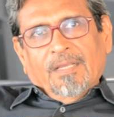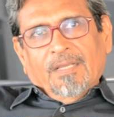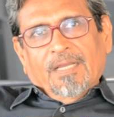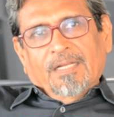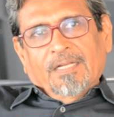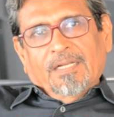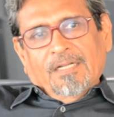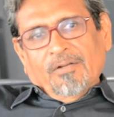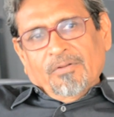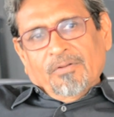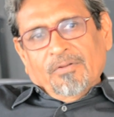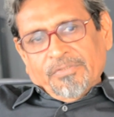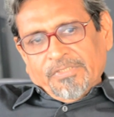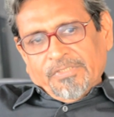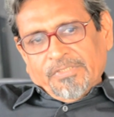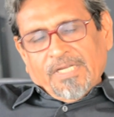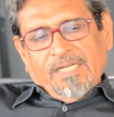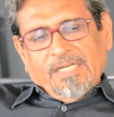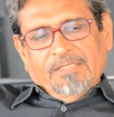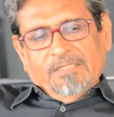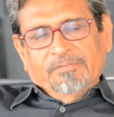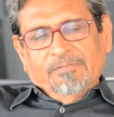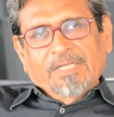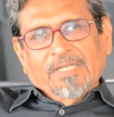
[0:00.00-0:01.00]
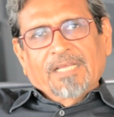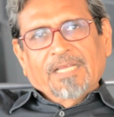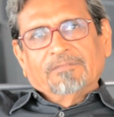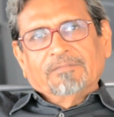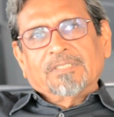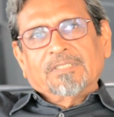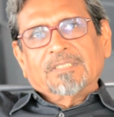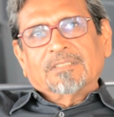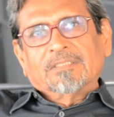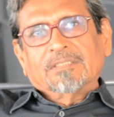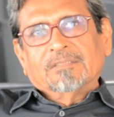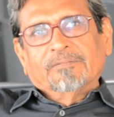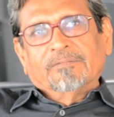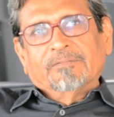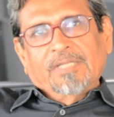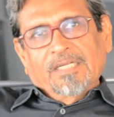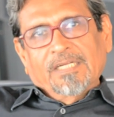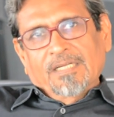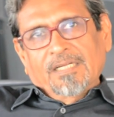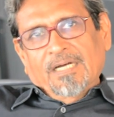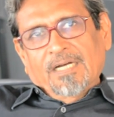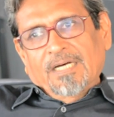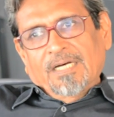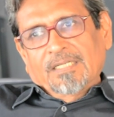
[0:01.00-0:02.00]
And alongside, we have this
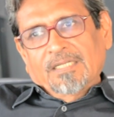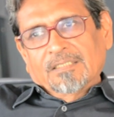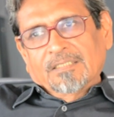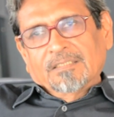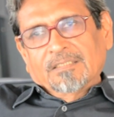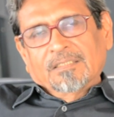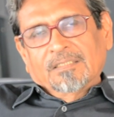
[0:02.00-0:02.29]
very art